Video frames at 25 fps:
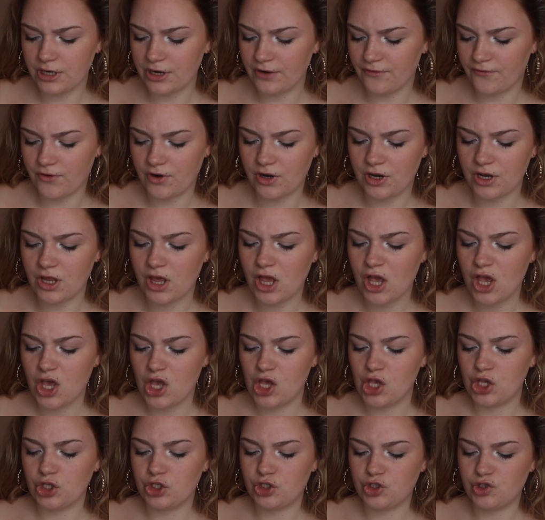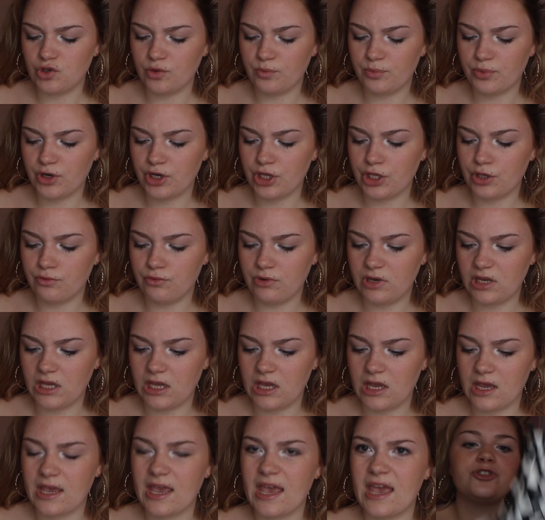different, super
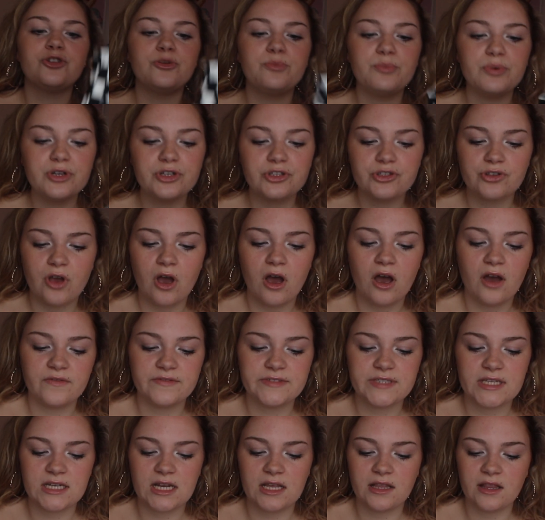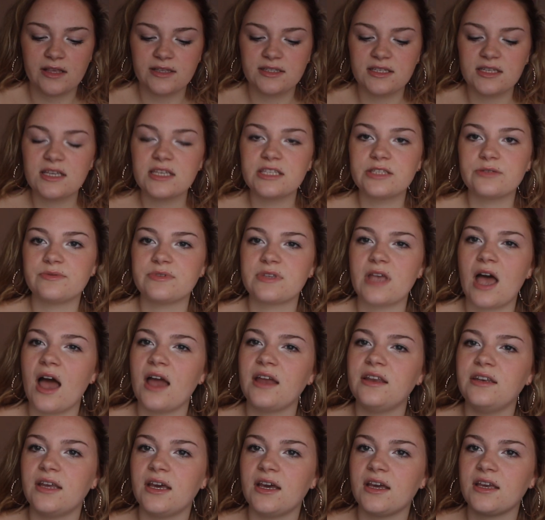unique, super soft, and I liked it because it was
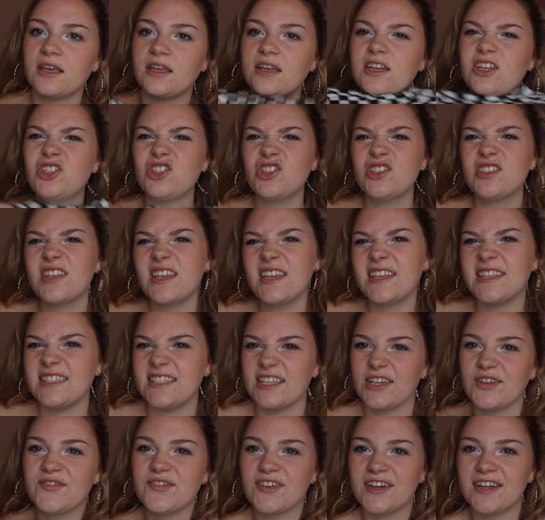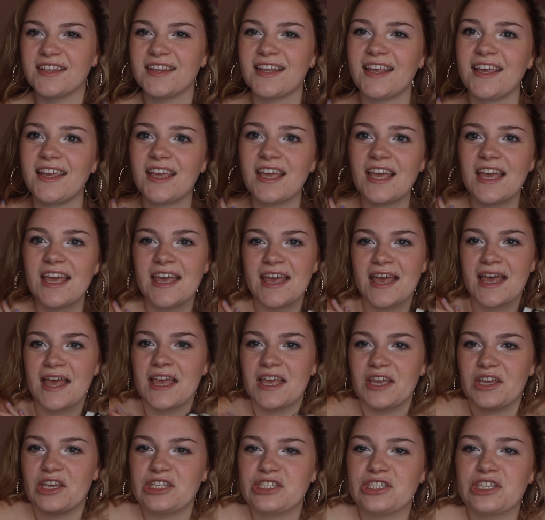high neck, and it's just like different. Like,
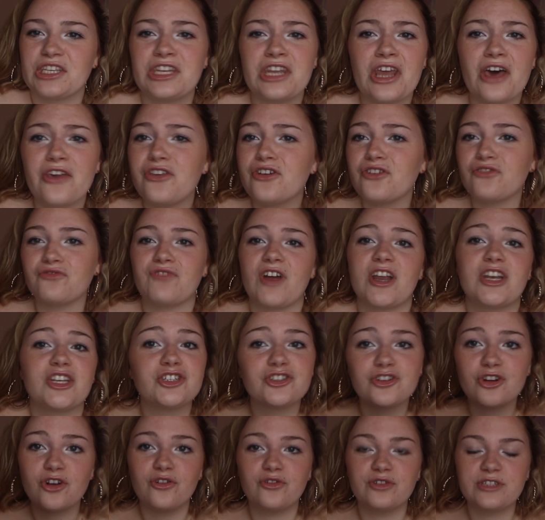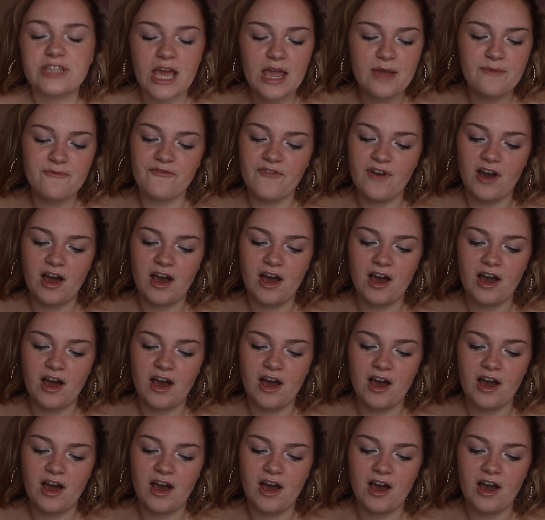it's another retro type